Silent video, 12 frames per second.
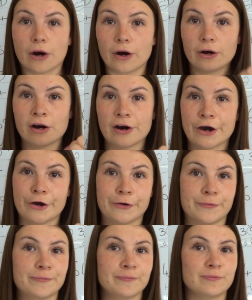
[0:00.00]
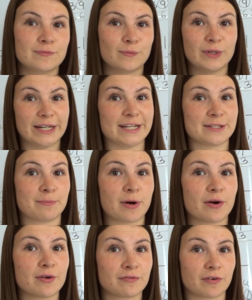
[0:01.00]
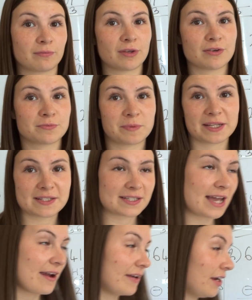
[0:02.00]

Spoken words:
Uh-oh. We need to borrow from those big scary